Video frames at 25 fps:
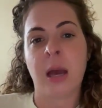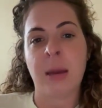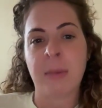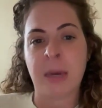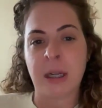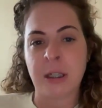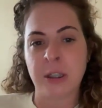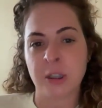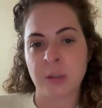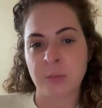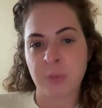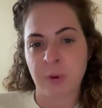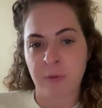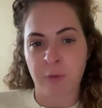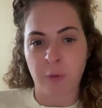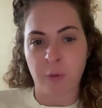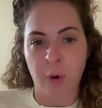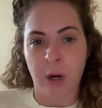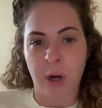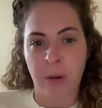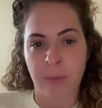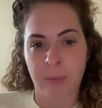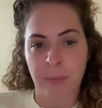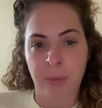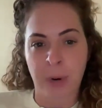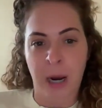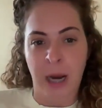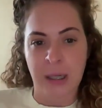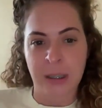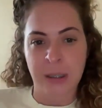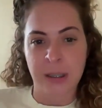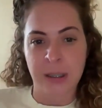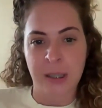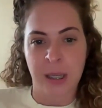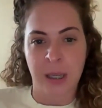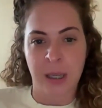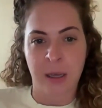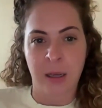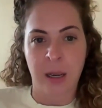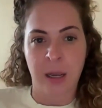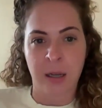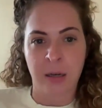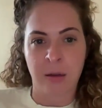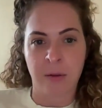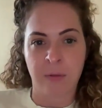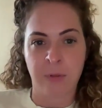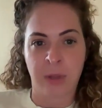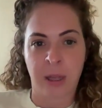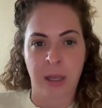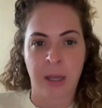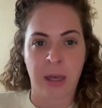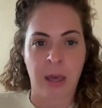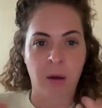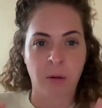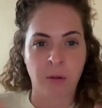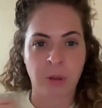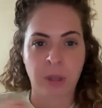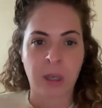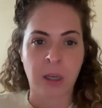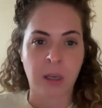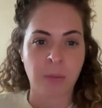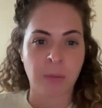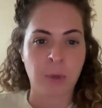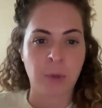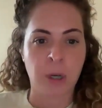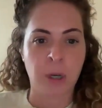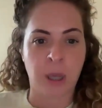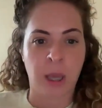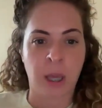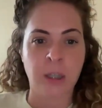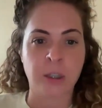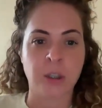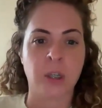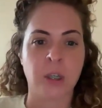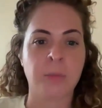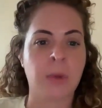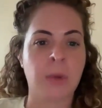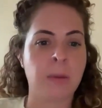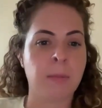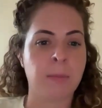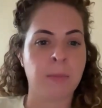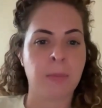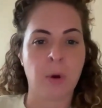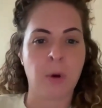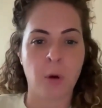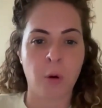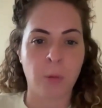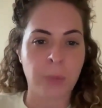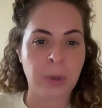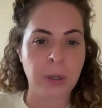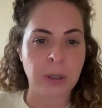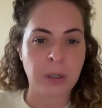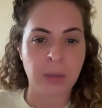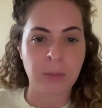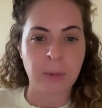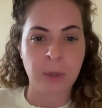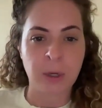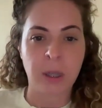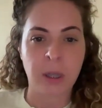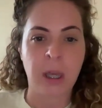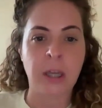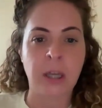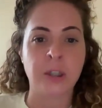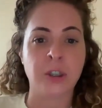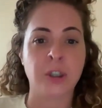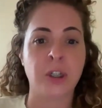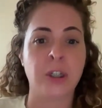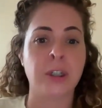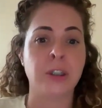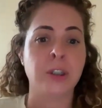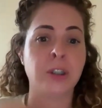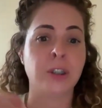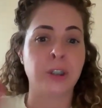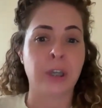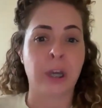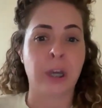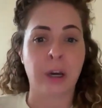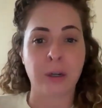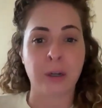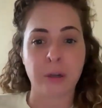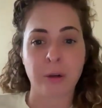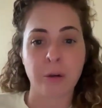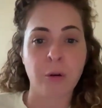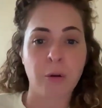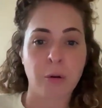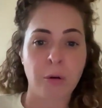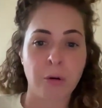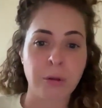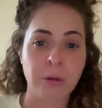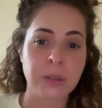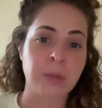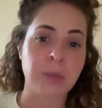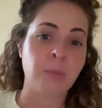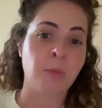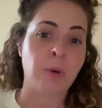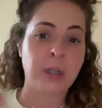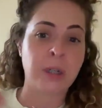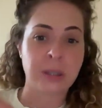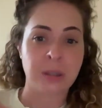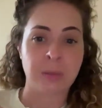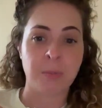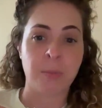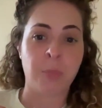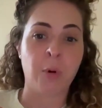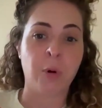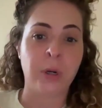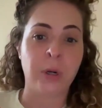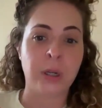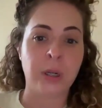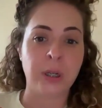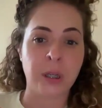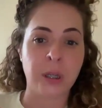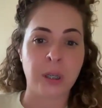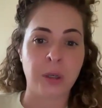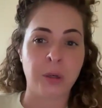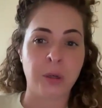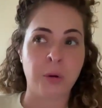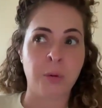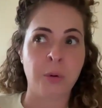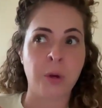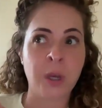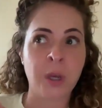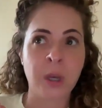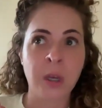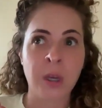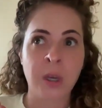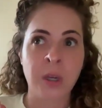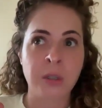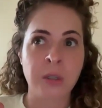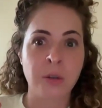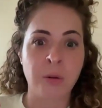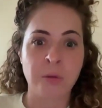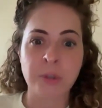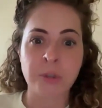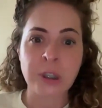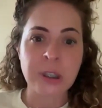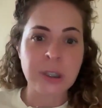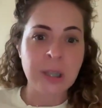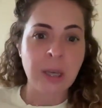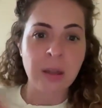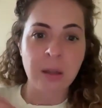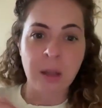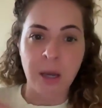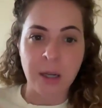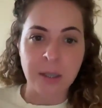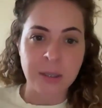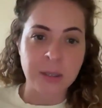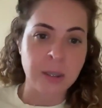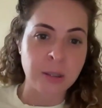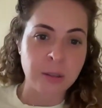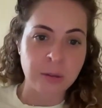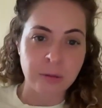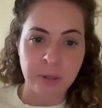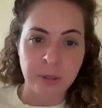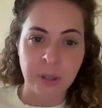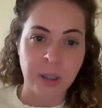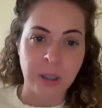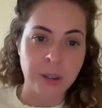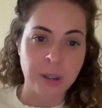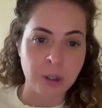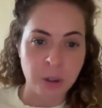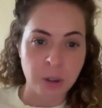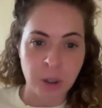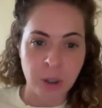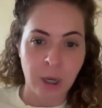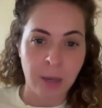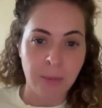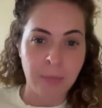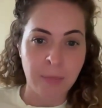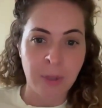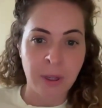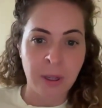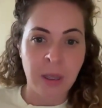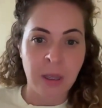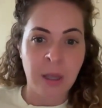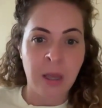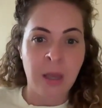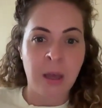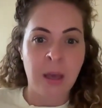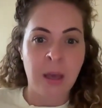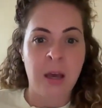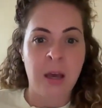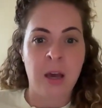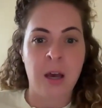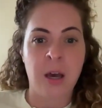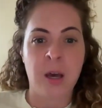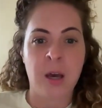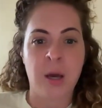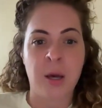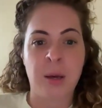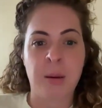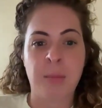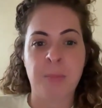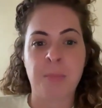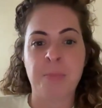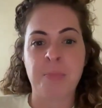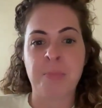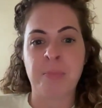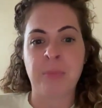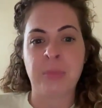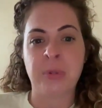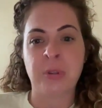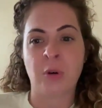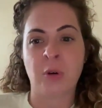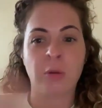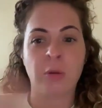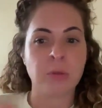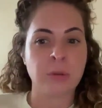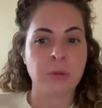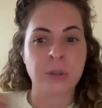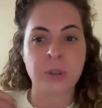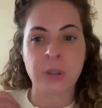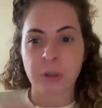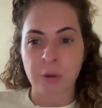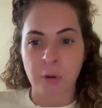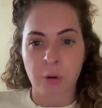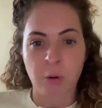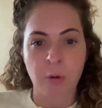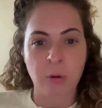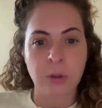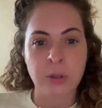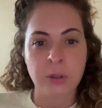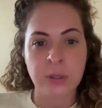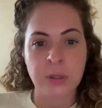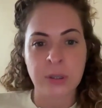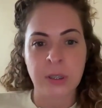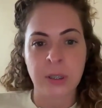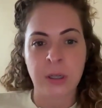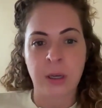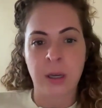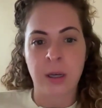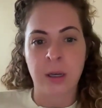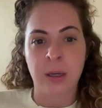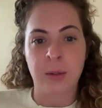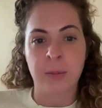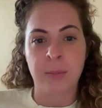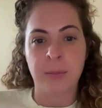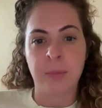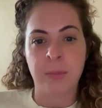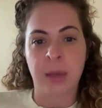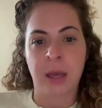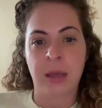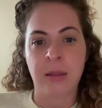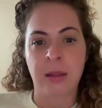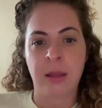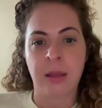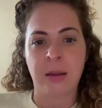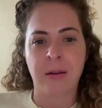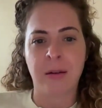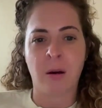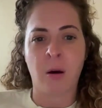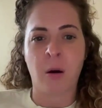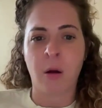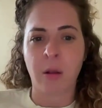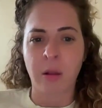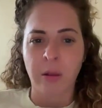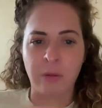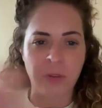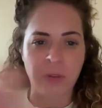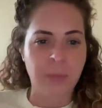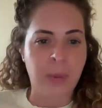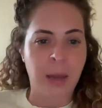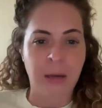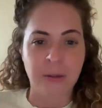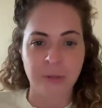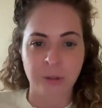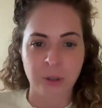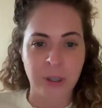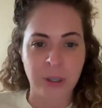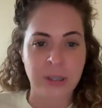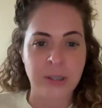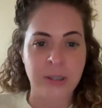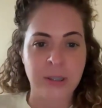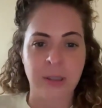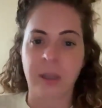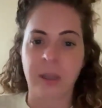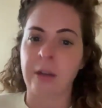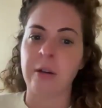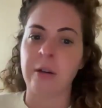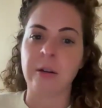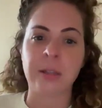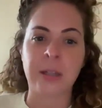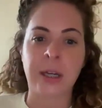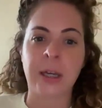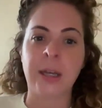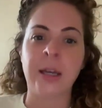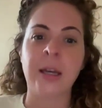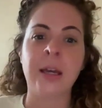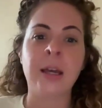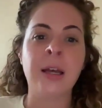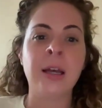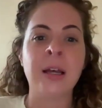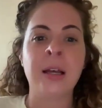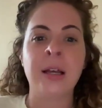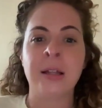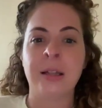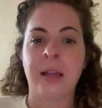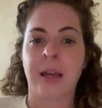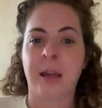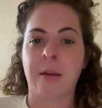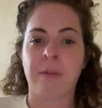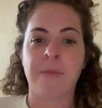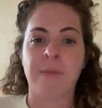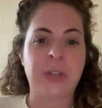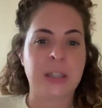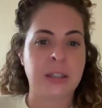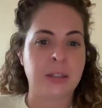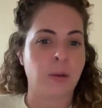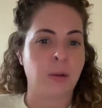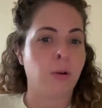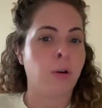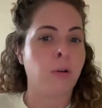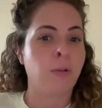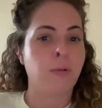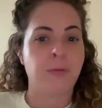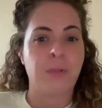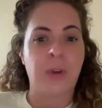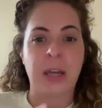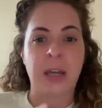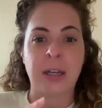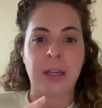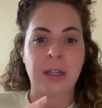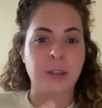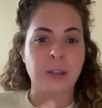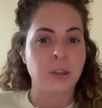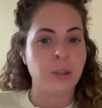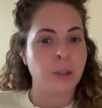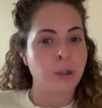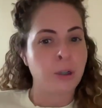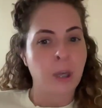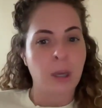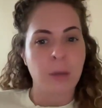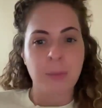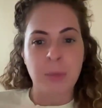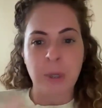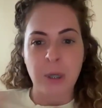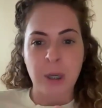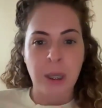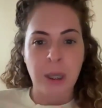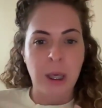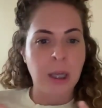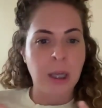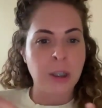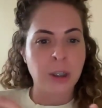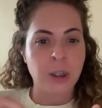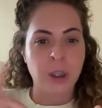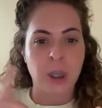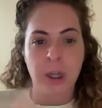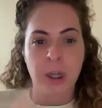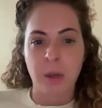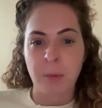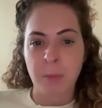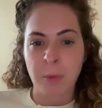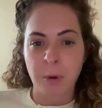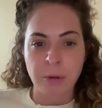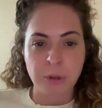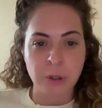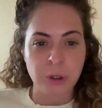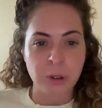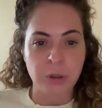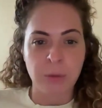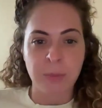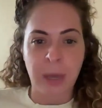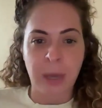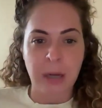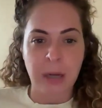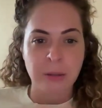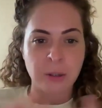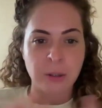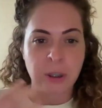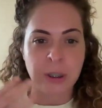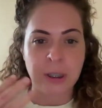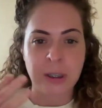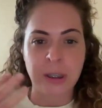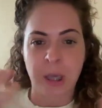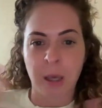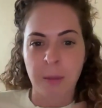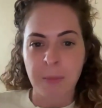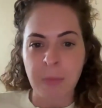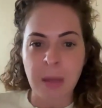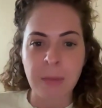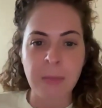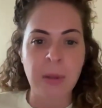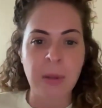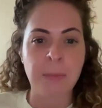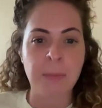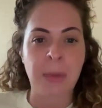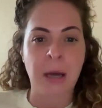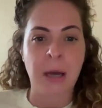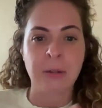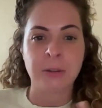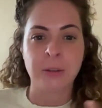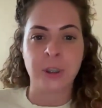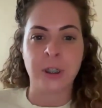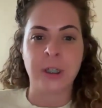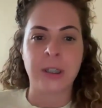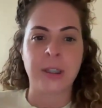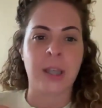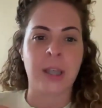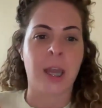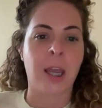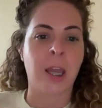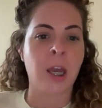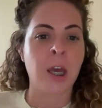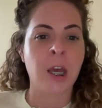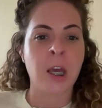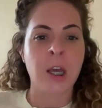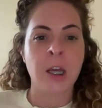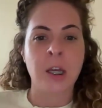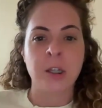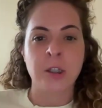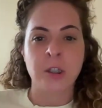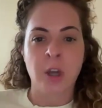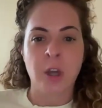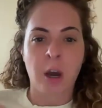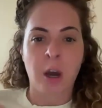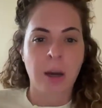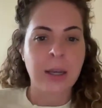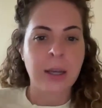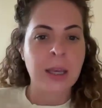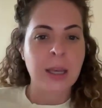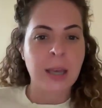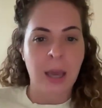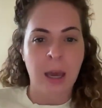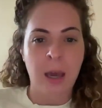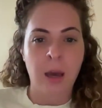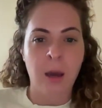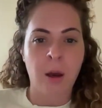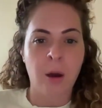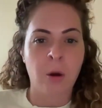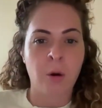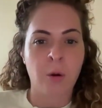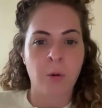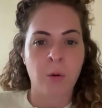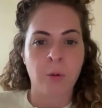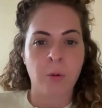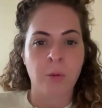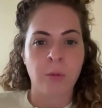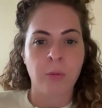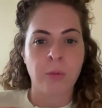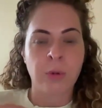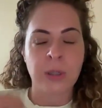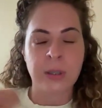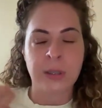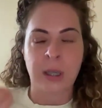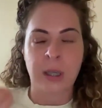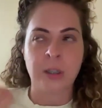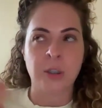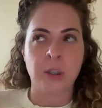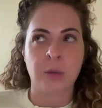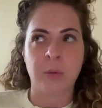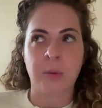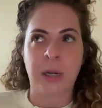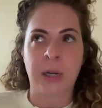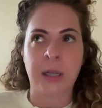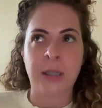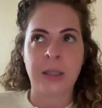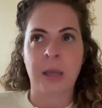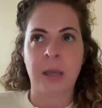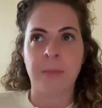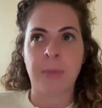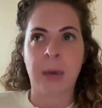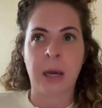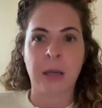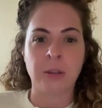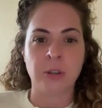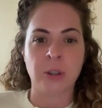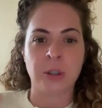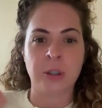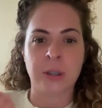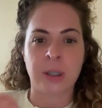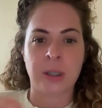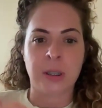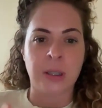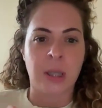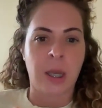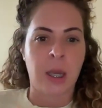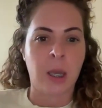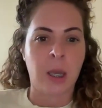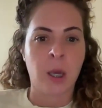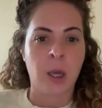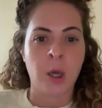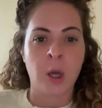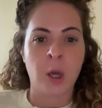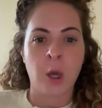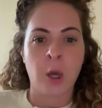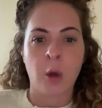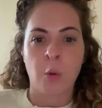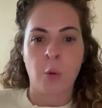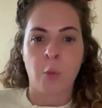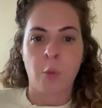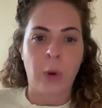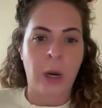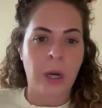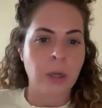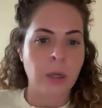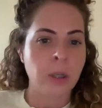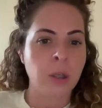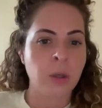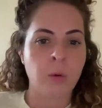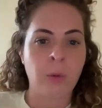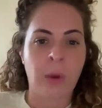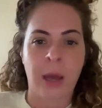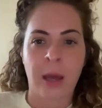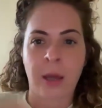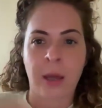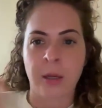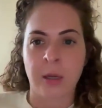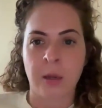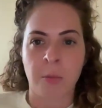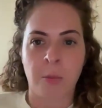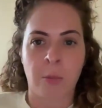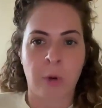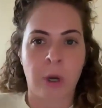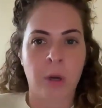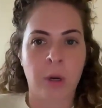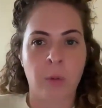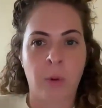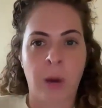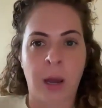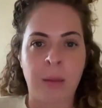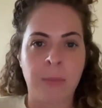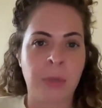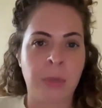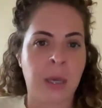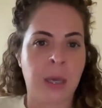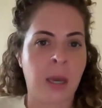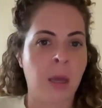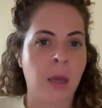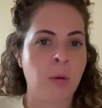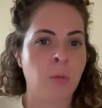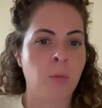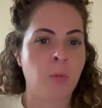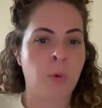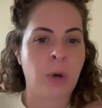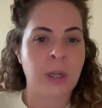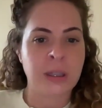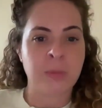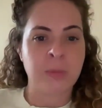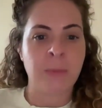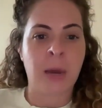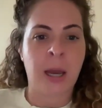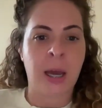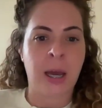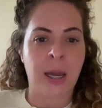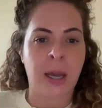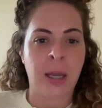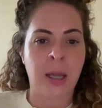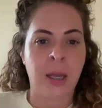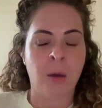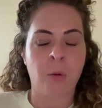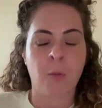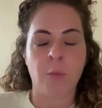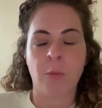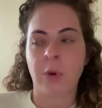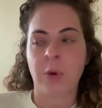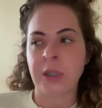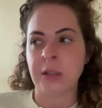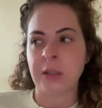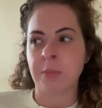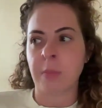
I mentioned before practicing kind of like healthy communication, but open communication, share your goals and what is important to you. Don't just get lost in the relationship. Don't lose your goals. And then all of the boundaries, literally, like physical, financial, communication, emotional boundaries, commitment boundaries, like talking out. Essentially, when I say boundaries, it's like, where do you end and where do I begin? What's my